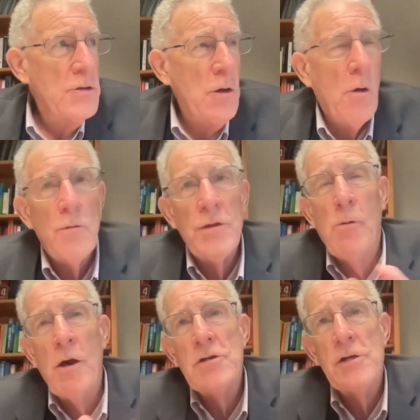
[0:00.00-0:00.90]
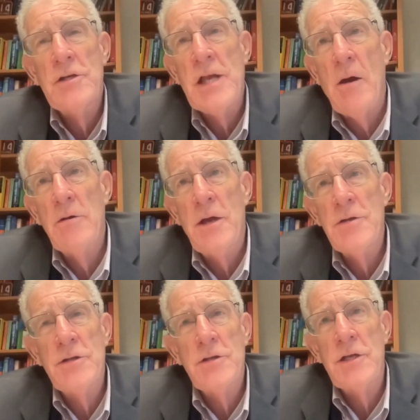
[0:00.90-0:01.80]
So the question is, how
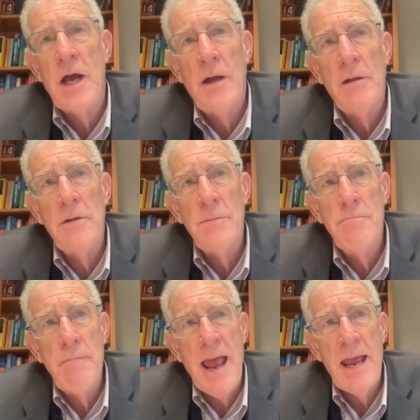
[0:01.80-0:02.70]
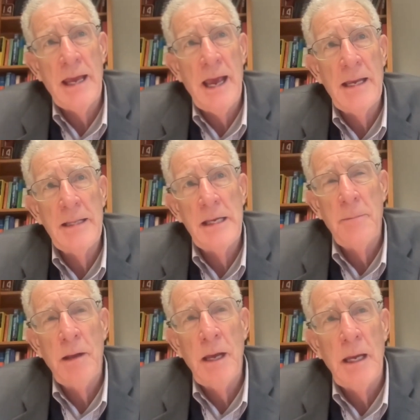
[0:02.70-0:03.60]
does the cell make
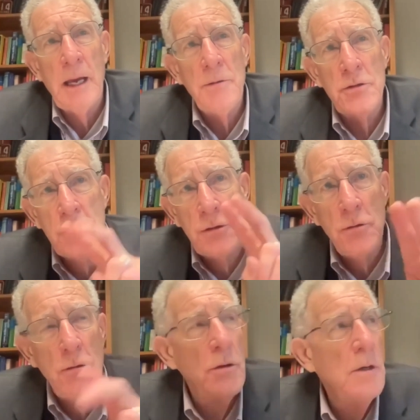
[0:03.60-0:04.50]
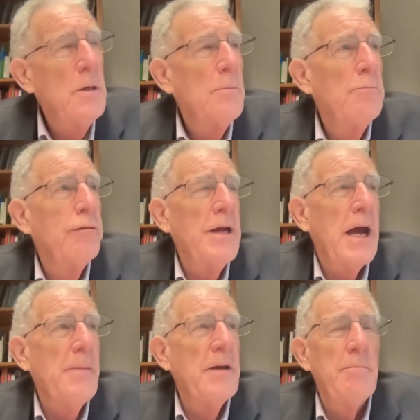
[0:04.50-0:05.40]
ATP? And there's two
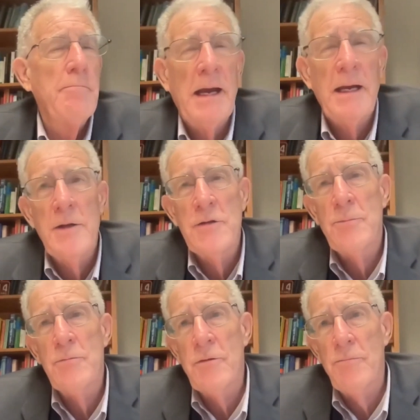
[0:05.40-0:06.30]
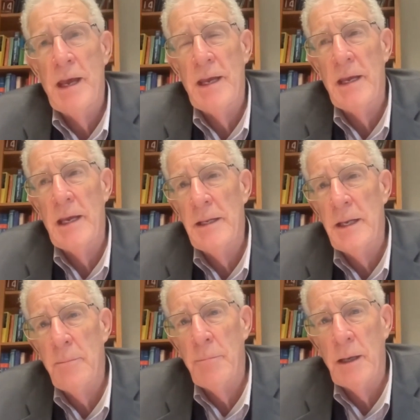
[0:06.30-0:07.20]
predominant mechanisms of making
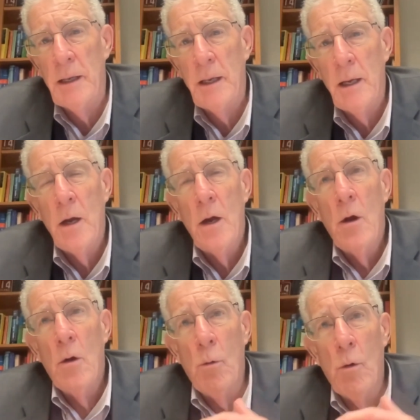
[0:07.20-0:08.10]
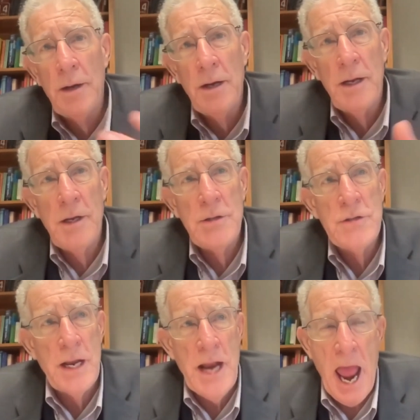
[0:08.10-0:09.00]
ATP. One
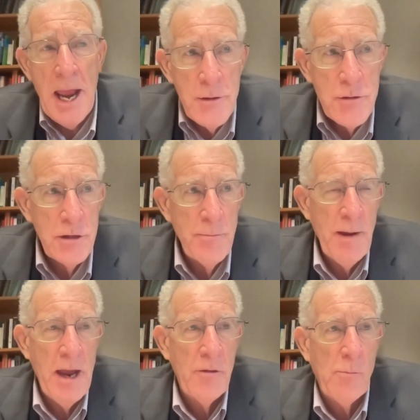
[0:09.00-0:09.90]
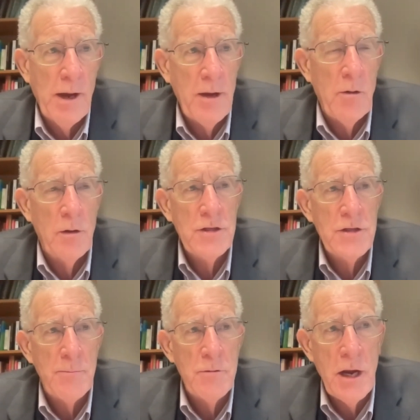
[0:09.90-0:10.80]
is an ancient pathway called
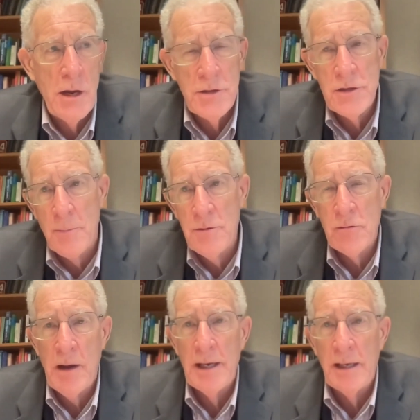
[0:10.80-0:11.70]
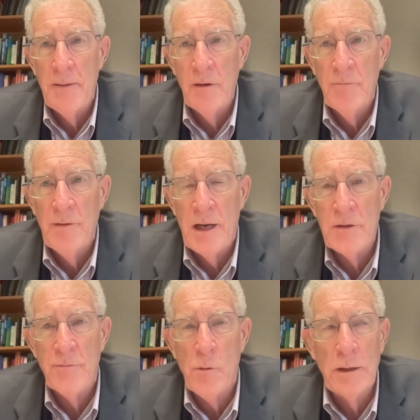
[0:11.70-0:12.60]
substrate level
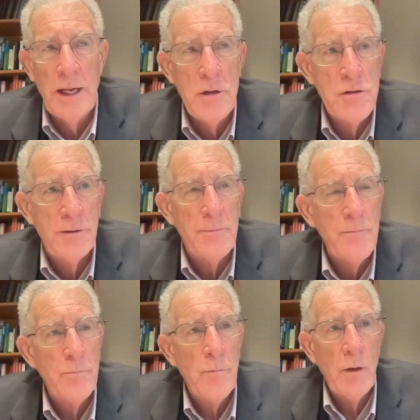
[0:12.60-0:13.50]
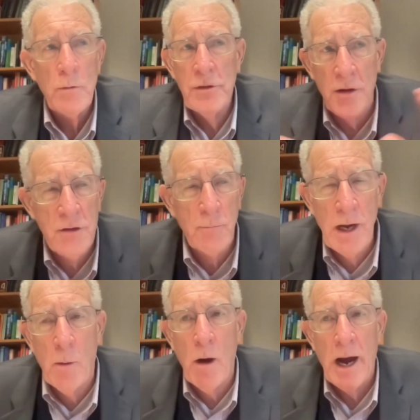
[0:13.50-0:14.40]
phosphorylation, doesn't
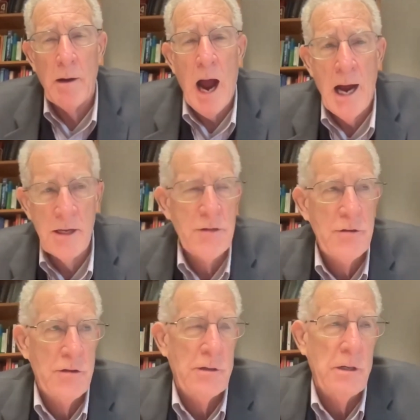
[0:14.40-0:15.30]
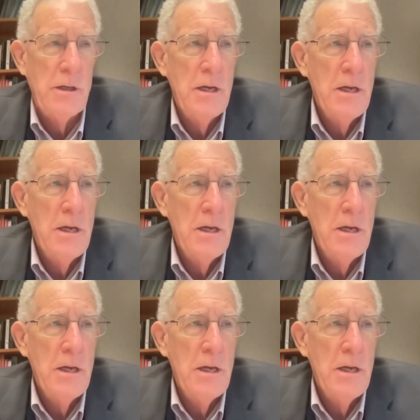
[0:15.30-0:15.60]
require oxygen.